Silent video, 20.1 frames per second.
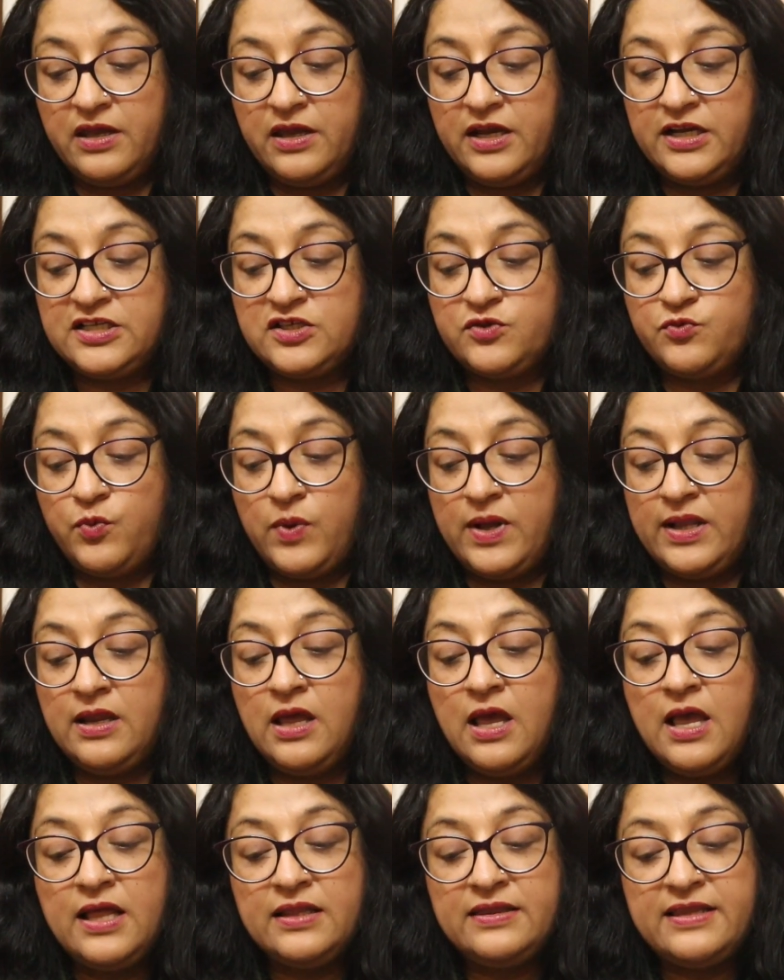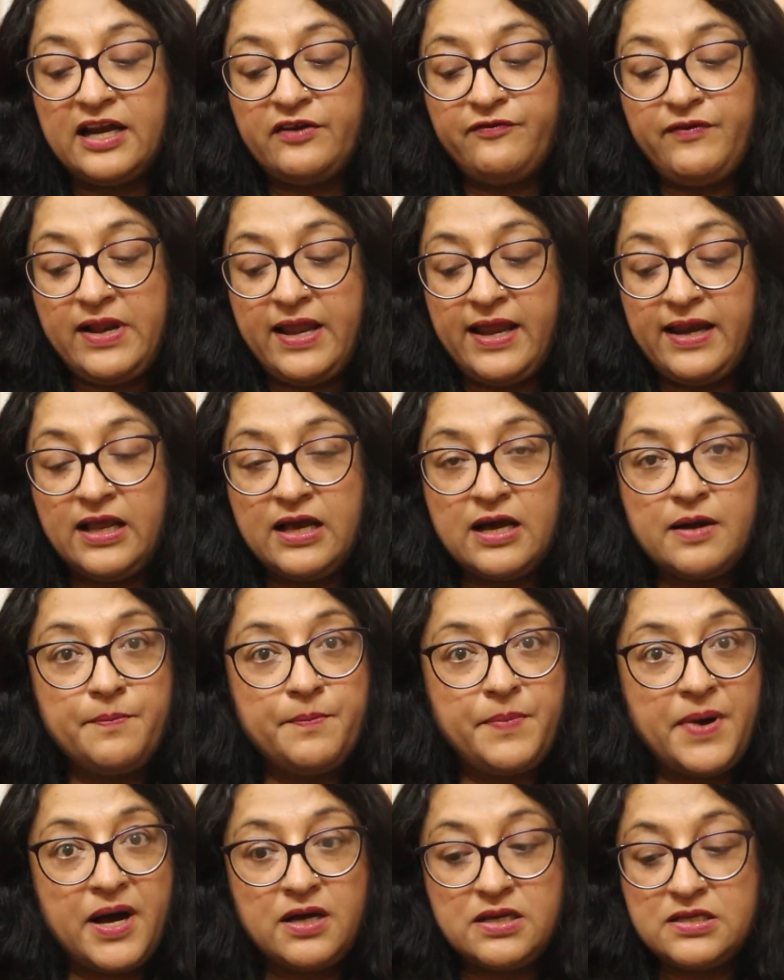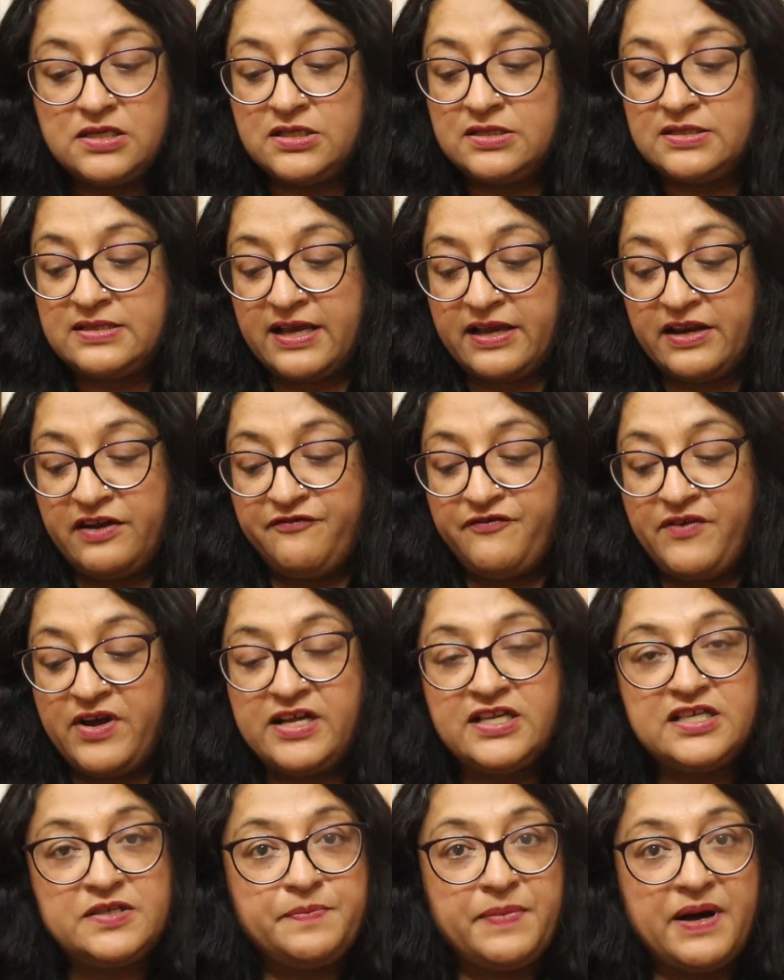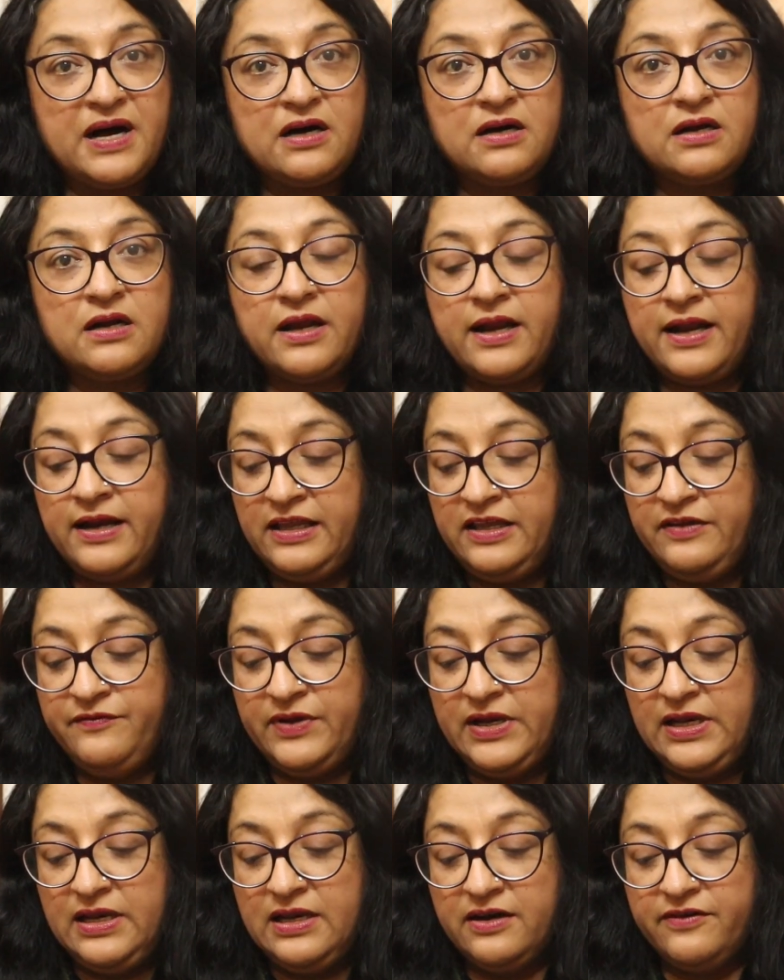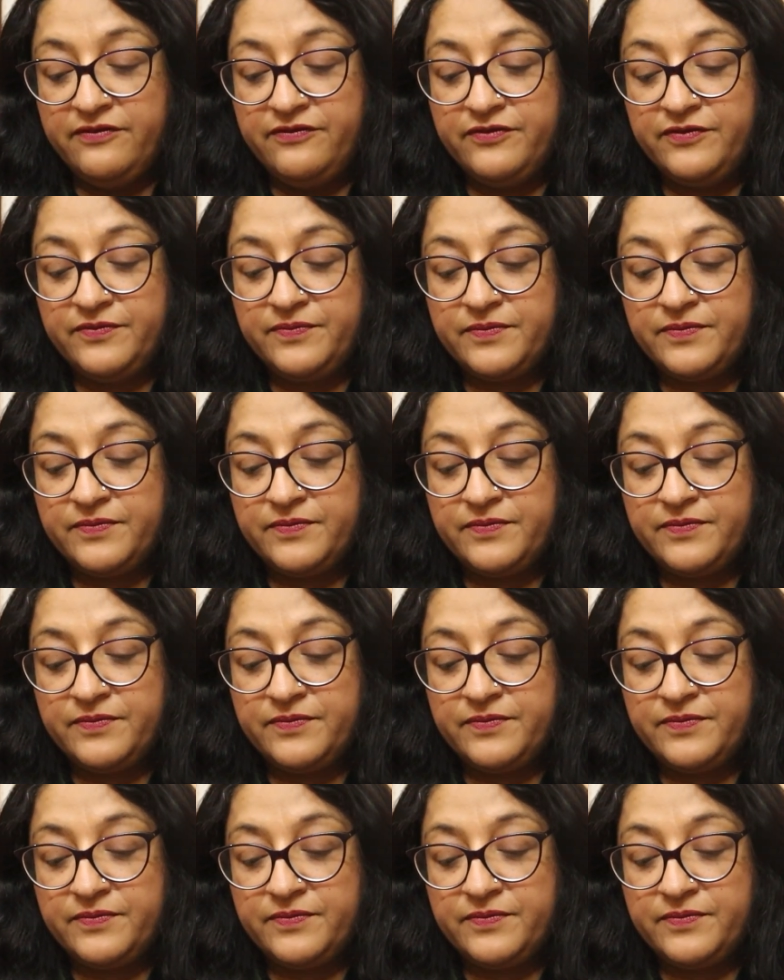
It's one that will encompass sacrifice, power, and even love.